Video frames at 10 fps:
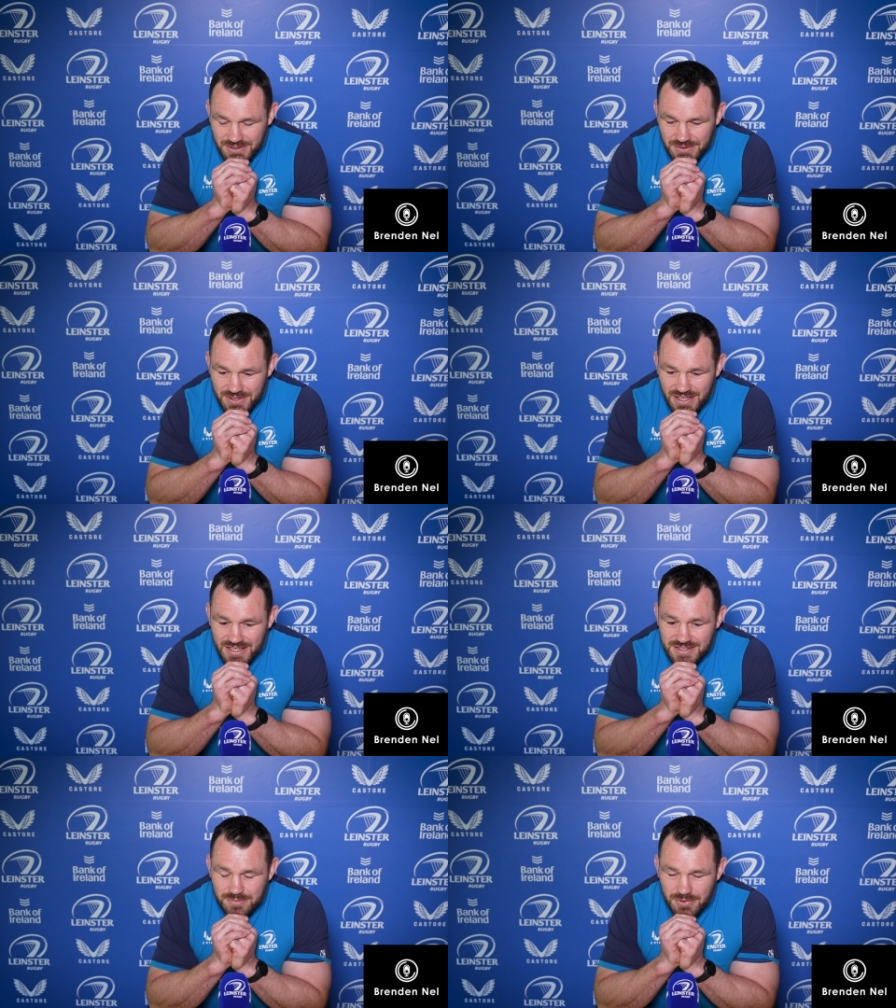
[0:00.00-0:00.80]
we were
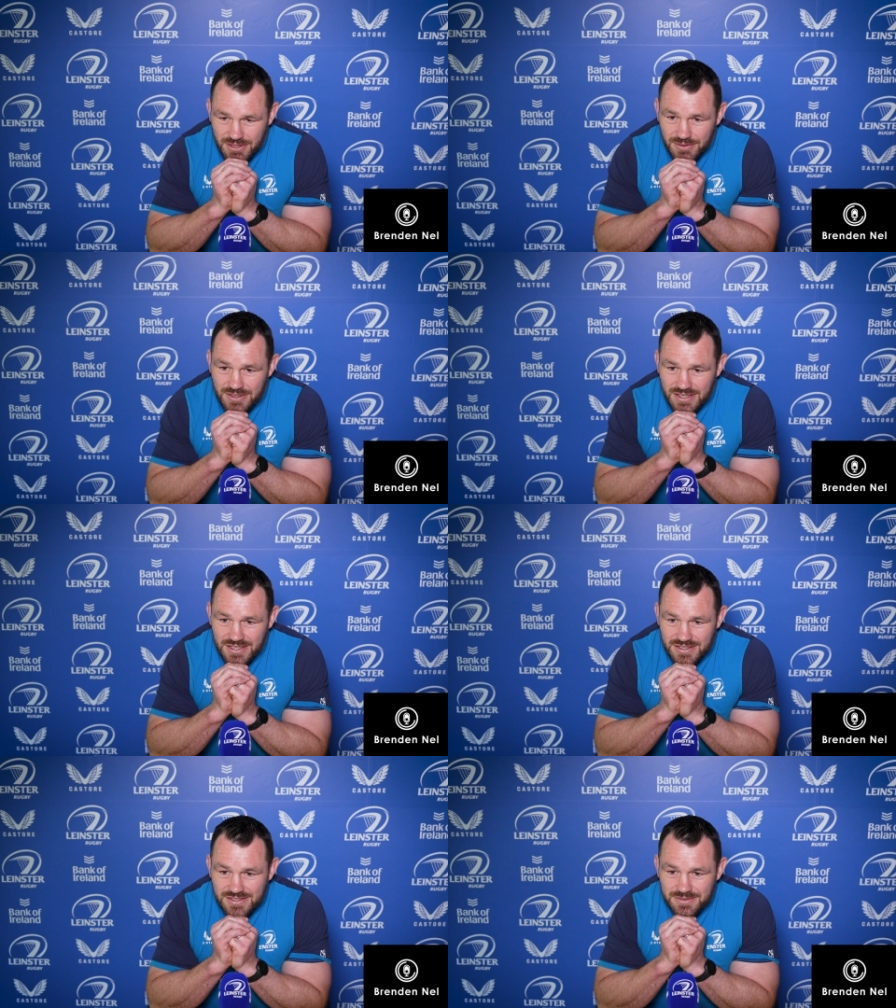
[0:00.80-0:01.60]
guessing my own,
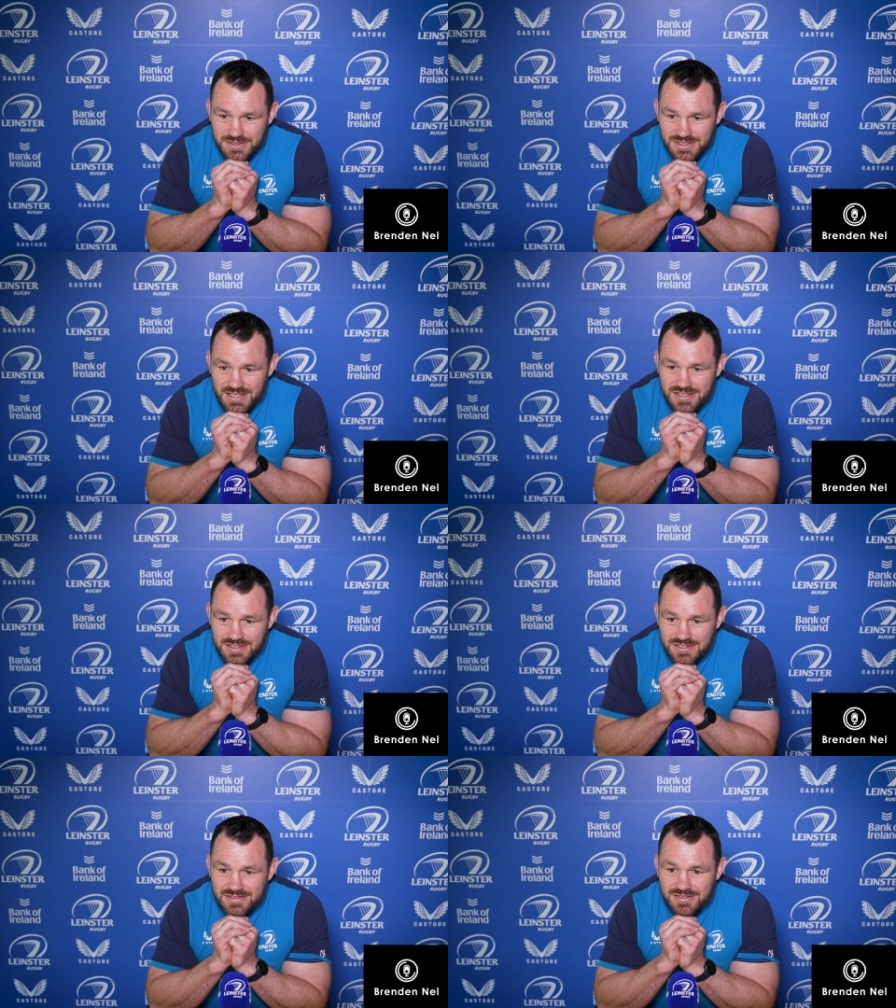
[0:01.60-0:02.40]
and it was
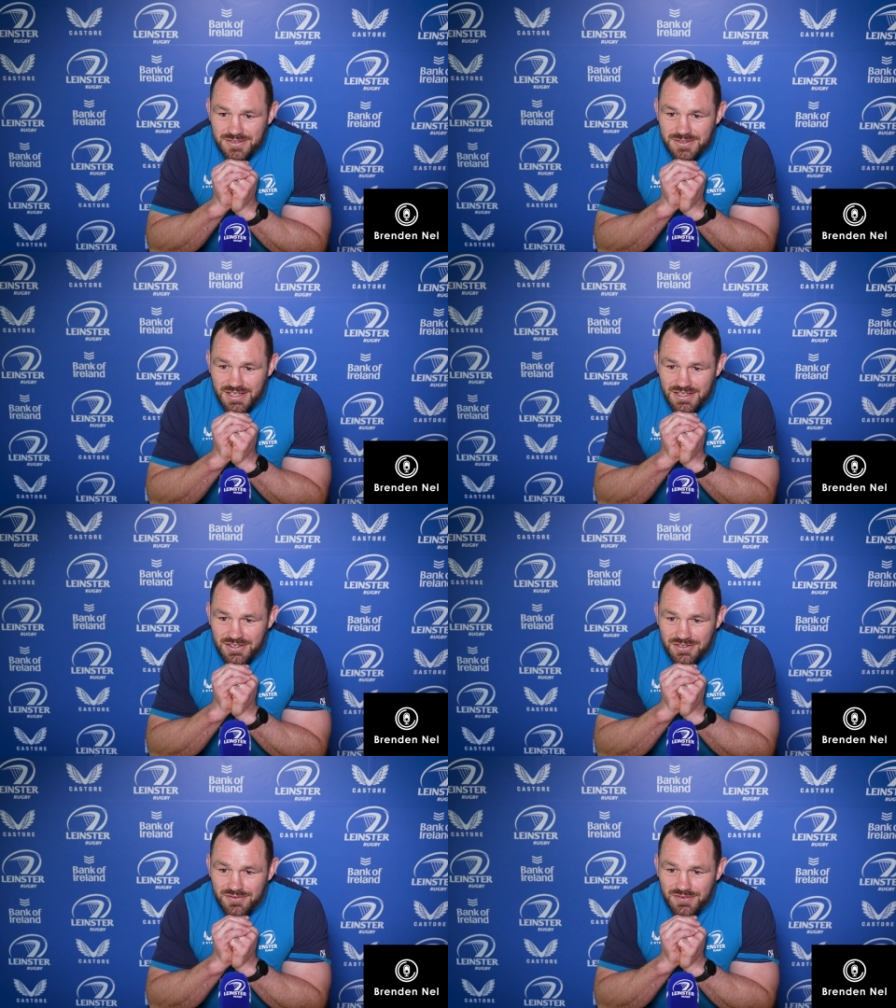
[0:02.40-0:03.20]
getting it was getting
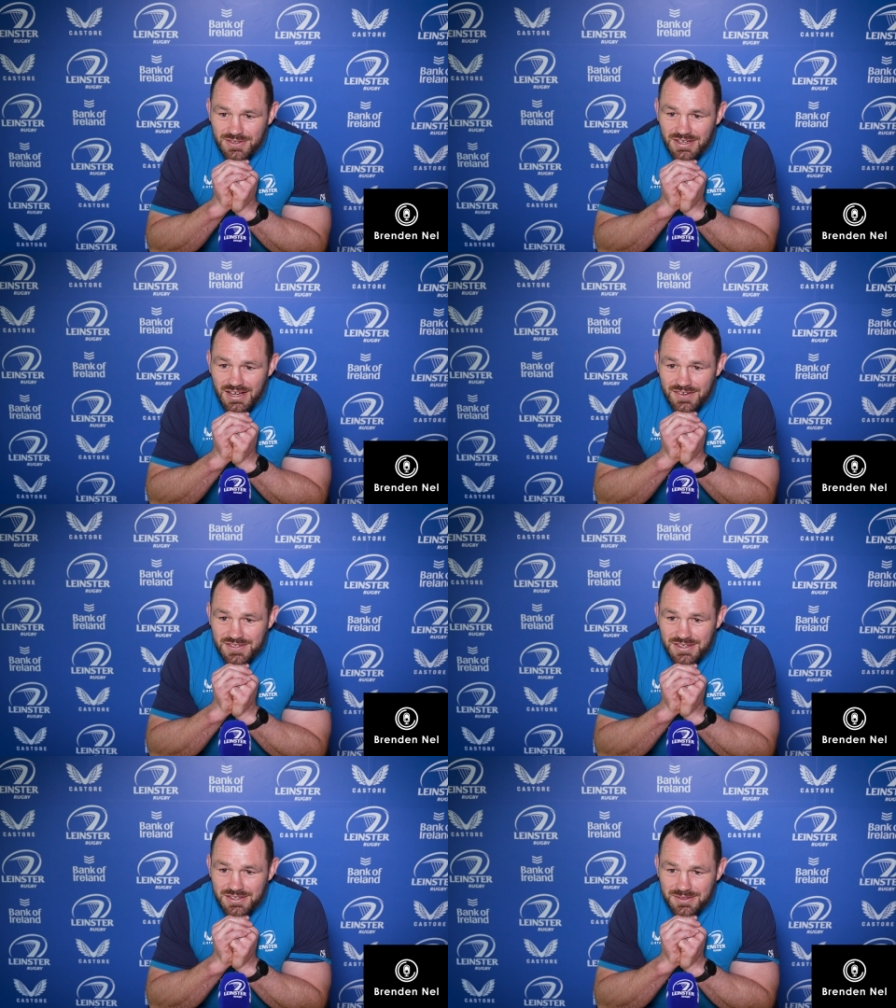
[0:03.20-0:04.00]
a good few
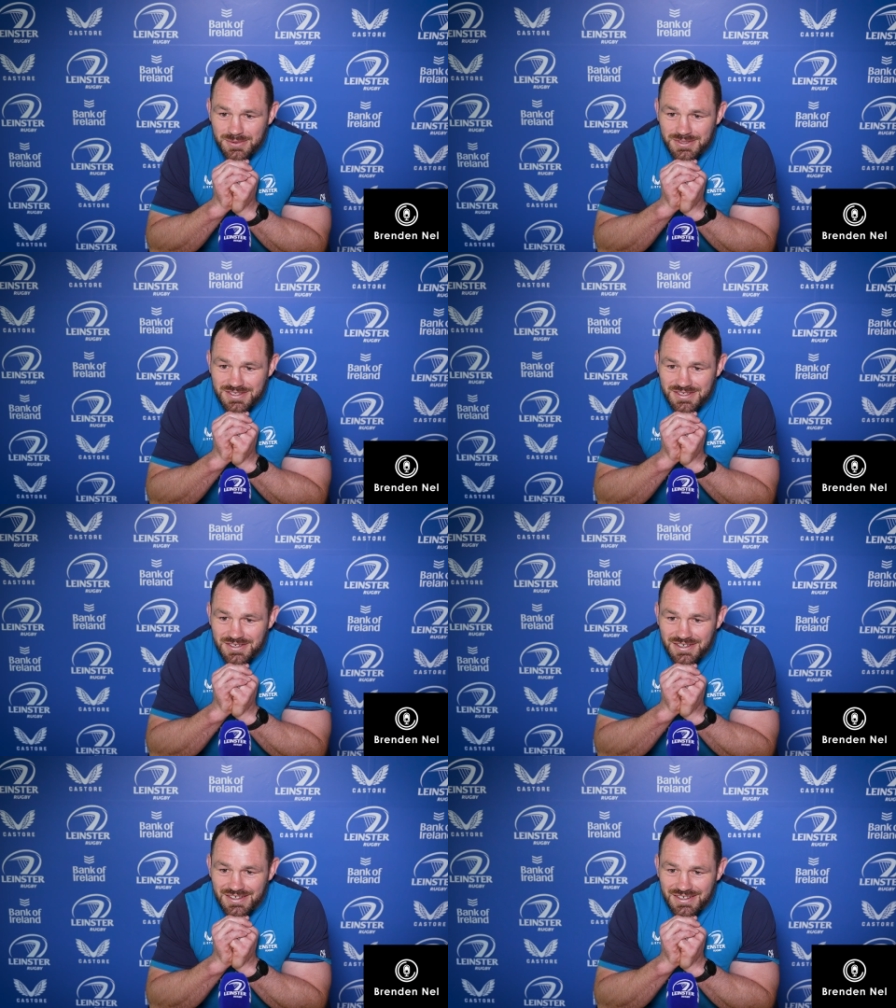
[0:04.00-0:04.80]
laughs out of the boys. All
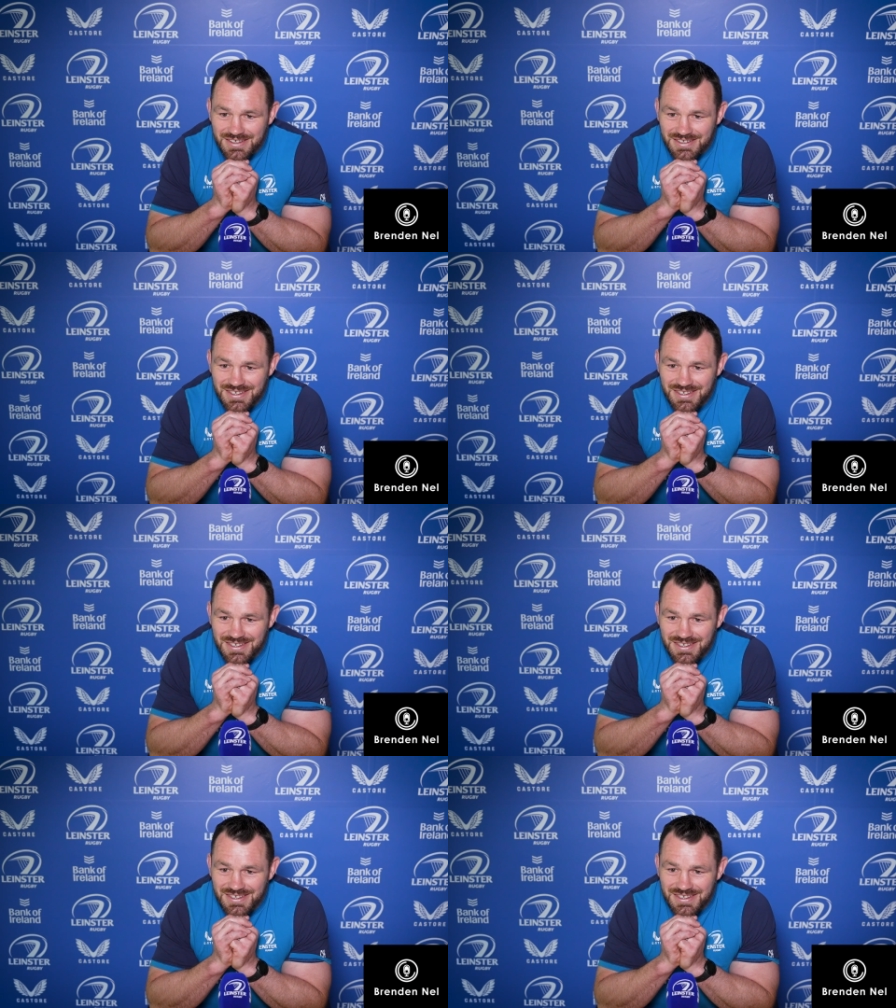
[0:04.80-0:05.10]
right, yeah.